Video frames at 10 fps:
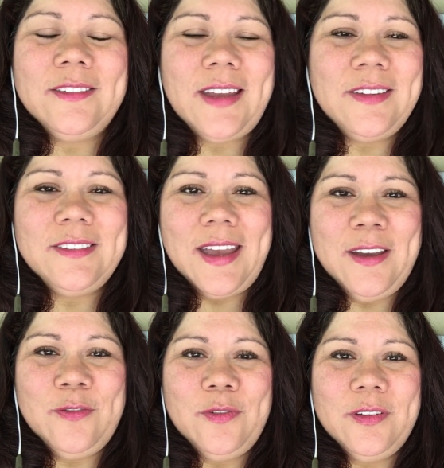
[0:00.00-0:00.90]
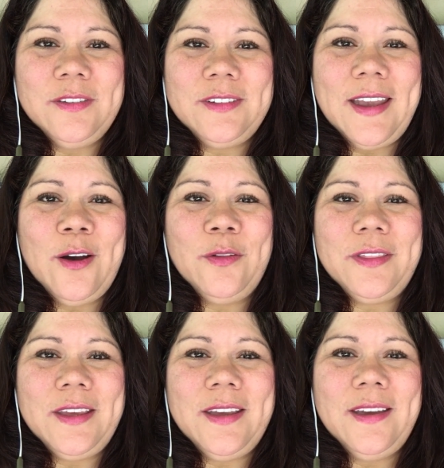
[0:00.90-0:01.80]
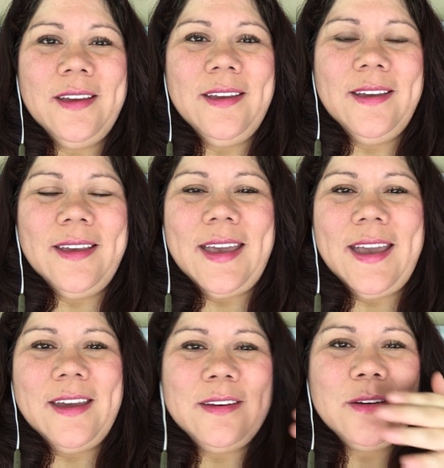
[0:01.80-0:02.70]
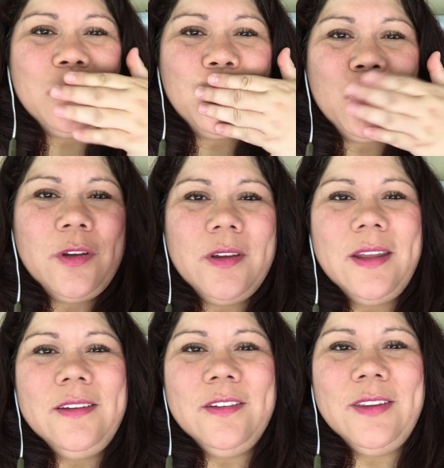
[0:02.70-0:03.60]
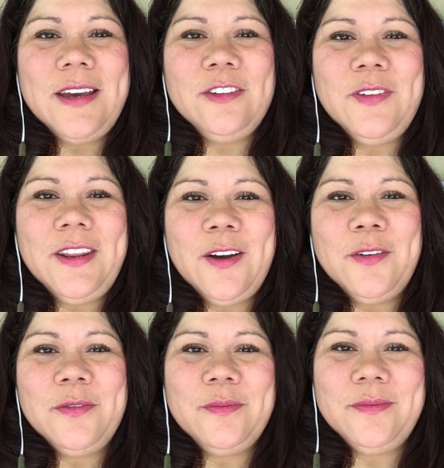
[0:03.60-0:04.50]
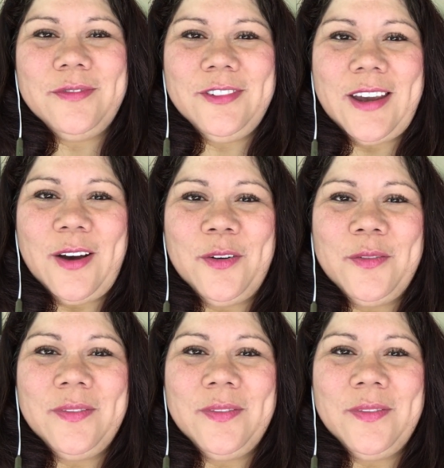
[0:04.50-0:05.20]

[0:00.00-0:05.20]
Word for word: Stay safe, stay healthy, and until next video, ciao.